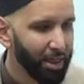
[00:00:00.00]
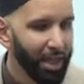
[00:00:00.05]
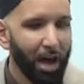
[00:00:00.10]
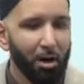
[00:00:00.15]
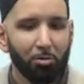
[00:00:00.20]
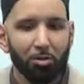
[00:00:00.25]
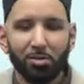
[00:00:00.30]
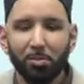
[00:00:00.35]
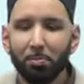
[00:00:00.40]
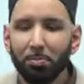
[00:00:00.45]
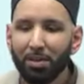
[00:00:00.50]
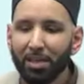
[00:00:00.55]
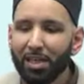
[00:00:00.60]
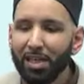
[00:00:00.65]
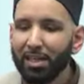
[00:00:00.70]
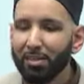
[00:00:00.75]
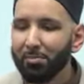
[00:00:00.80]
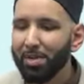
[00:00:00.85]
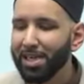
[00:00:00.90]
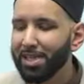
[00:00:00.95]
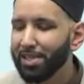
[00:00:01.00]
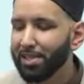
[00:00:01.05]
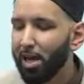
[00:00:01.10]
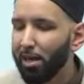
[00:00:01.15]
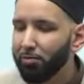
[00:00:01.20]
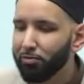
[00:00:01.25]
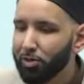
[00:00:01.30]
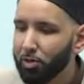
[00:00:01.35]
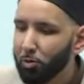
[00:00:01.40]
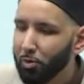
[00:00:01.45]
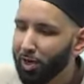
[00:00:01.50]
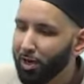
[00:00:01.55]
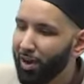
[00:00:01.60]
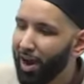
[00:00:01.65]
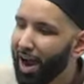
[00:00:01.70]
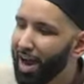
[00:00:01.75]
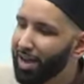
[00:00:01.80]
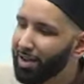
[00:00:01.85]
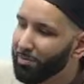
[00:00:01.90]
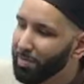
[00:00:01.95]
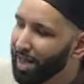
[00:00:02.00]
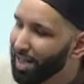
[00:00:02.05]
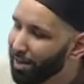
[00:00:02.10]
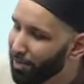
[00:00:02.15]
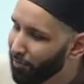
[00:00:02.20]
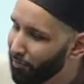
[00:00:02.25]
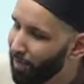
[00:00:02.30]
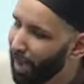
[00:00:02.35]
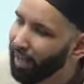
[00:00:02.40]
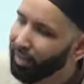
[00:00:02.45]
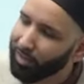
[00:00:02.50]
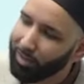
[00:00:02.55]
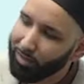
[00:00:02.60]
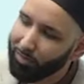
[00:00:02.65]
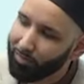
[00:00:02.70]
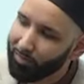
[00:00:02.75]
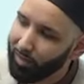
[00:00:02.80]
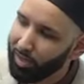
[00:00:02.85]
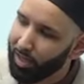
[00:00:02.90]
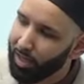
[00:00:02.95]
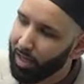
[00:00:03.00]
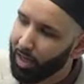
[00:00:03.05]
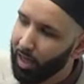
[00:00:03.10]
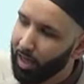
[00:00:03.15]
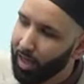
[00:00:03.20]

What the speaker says: without depleting myself to where I am ineffective